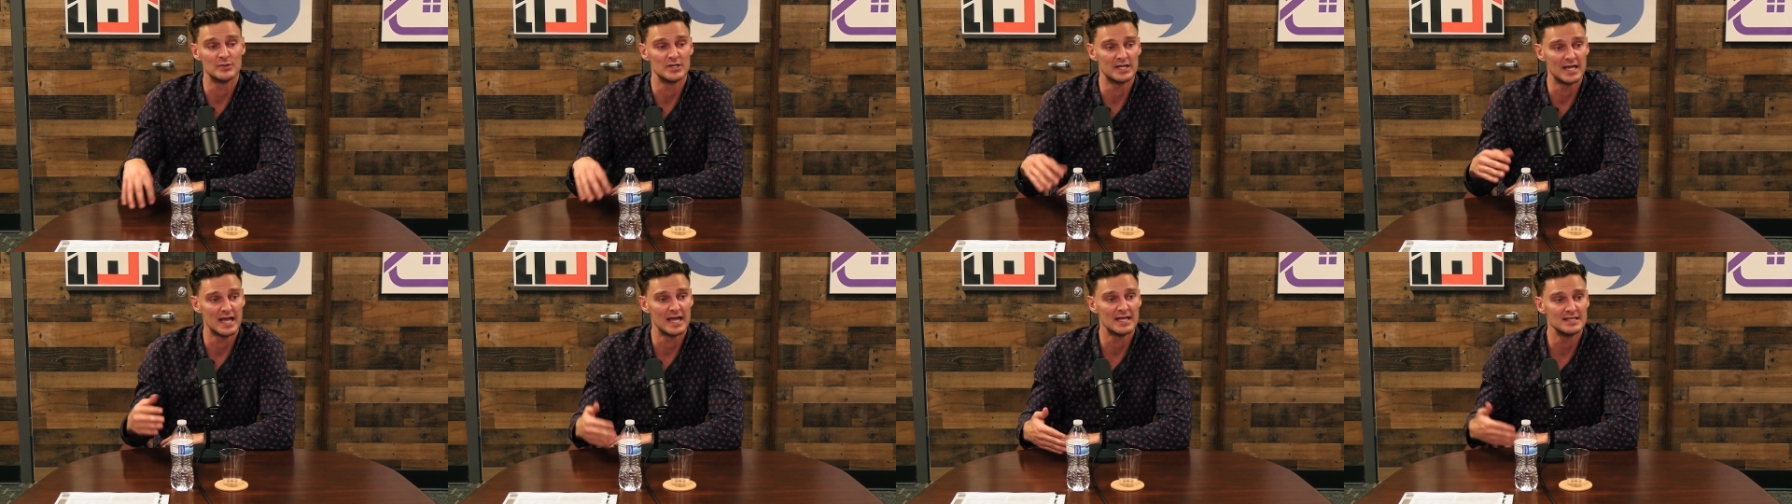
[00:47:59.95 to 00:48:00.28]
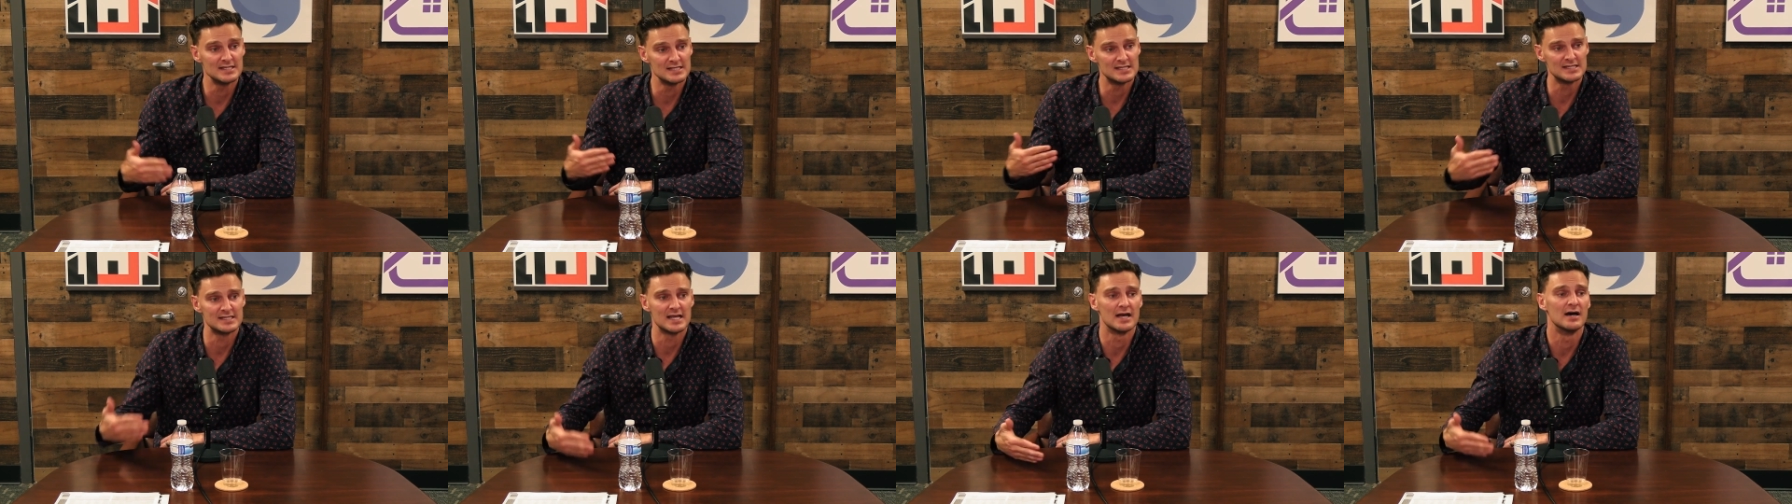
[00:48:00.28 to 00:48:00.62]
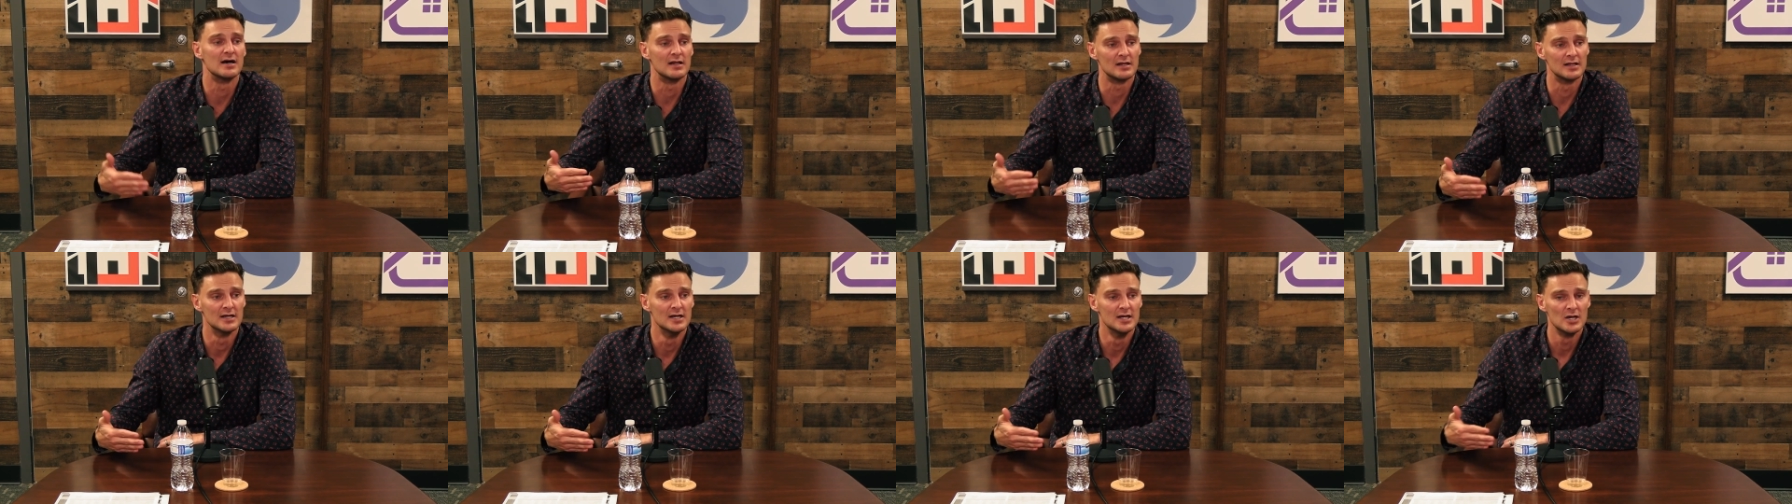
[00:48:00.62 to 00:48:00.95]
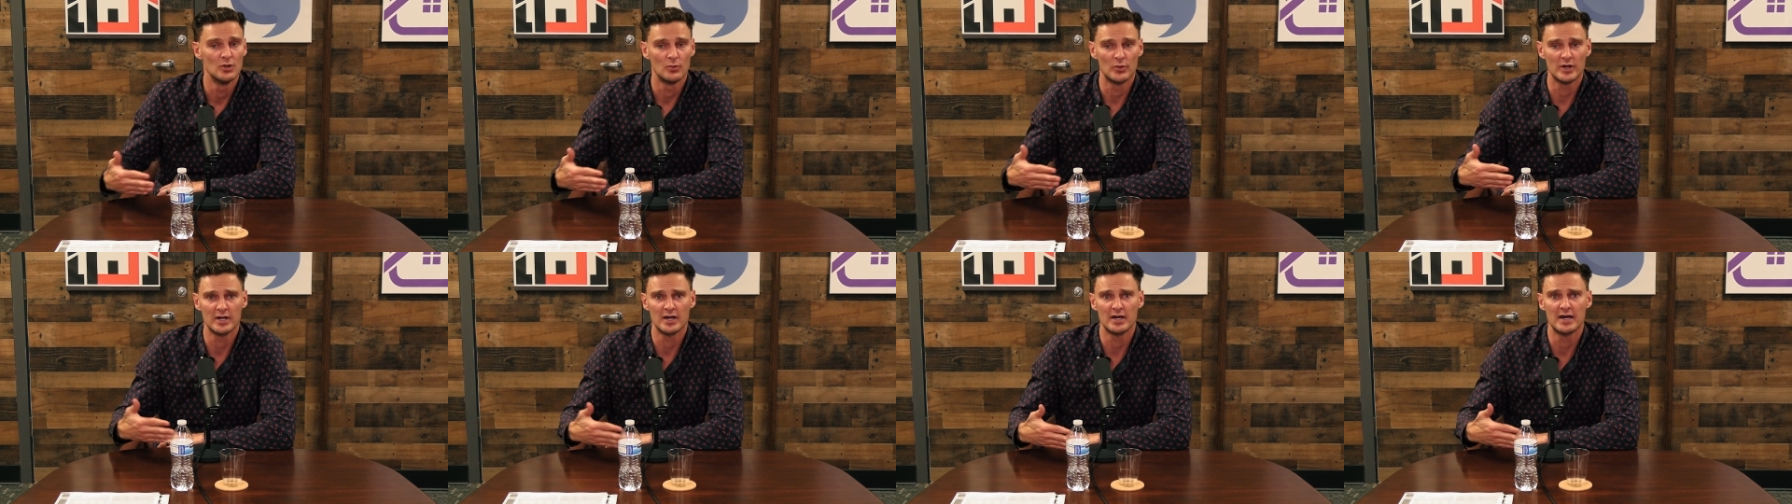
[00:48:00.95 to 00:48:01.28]
we can sell.
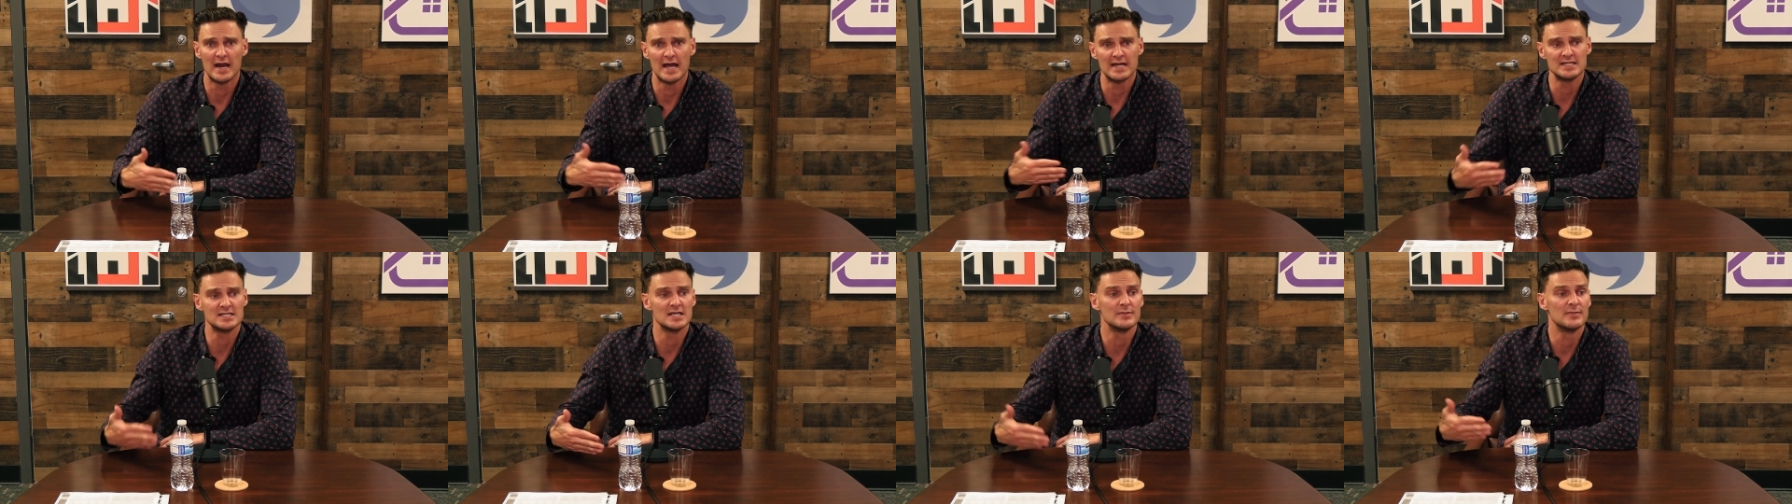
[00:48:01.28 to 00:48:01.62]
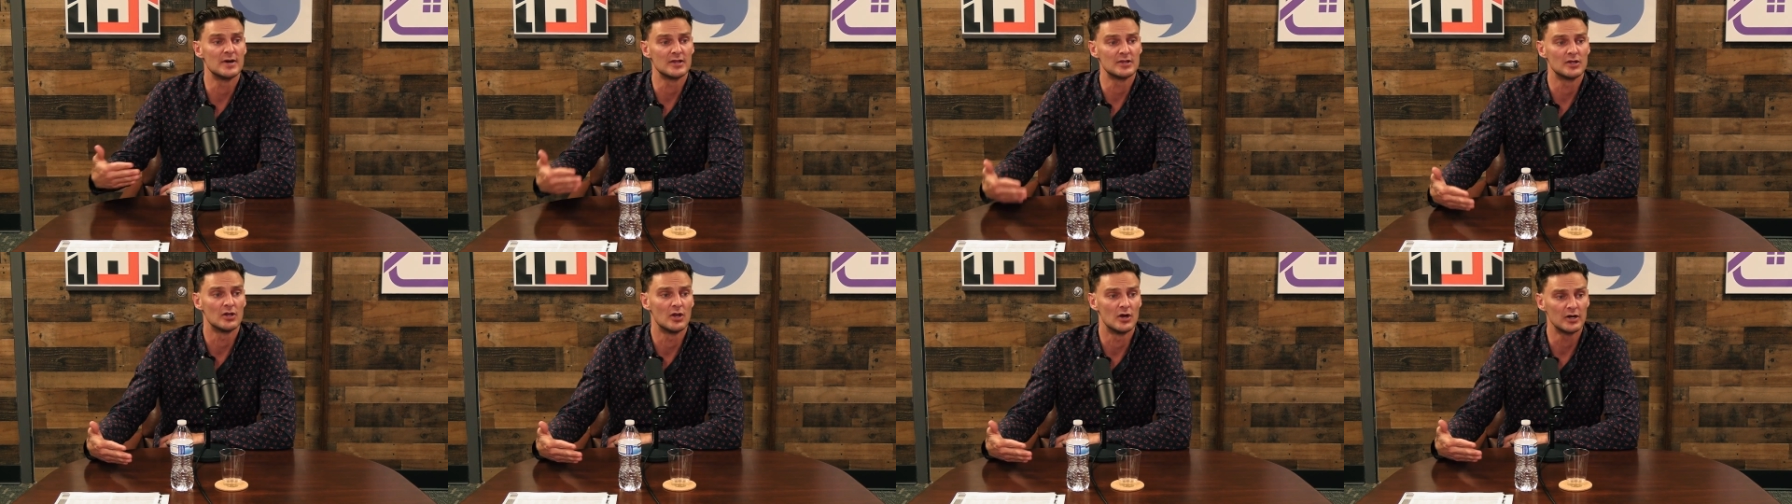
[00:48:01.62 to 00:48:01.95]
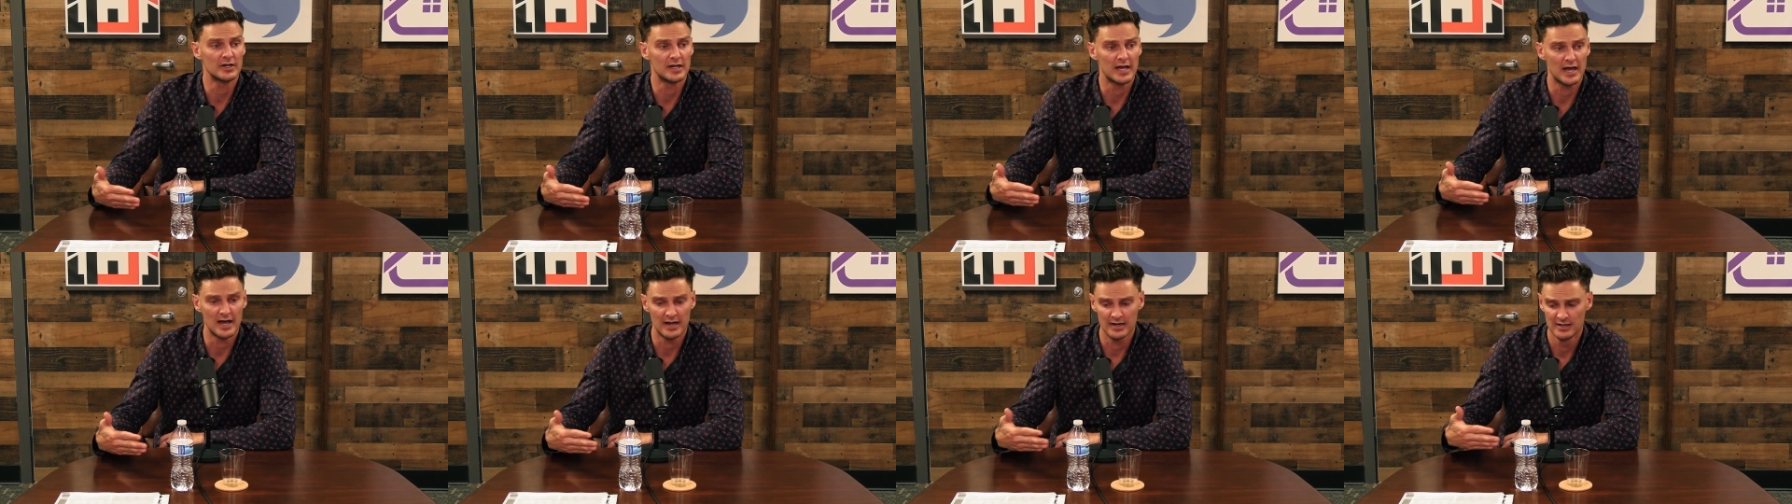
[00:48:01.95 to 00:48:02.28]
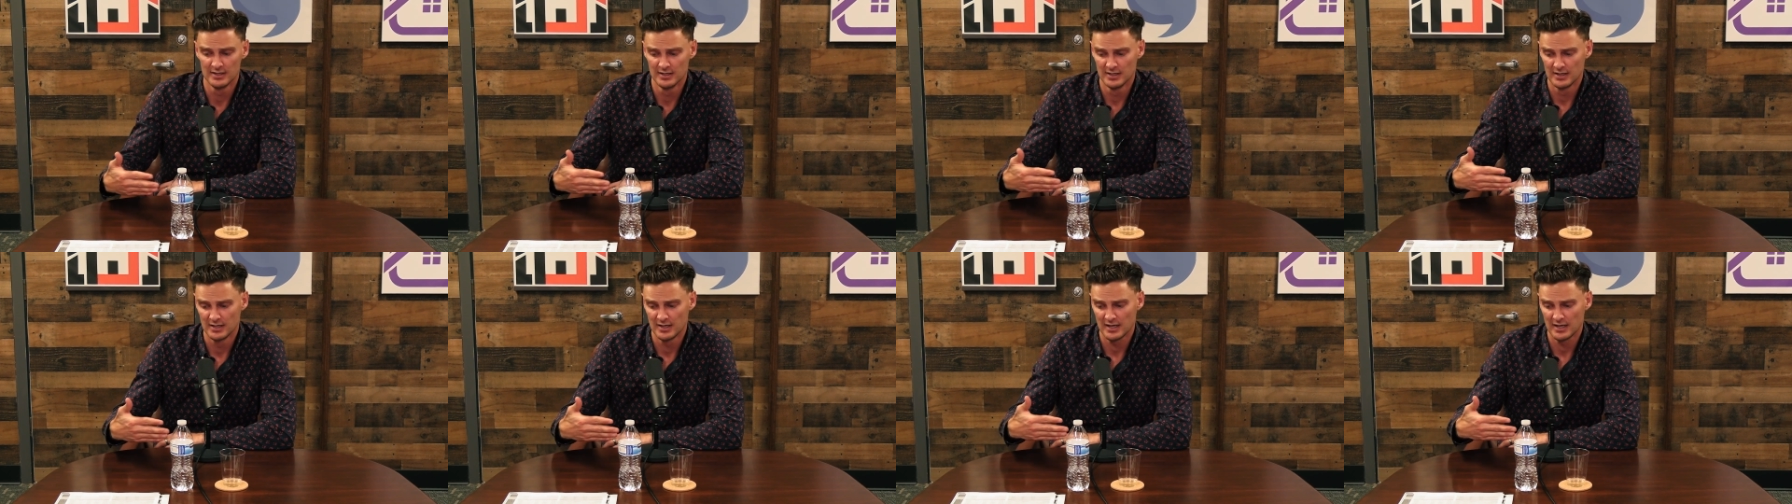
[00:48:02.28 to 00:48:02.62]
We had an eighteen month lockout,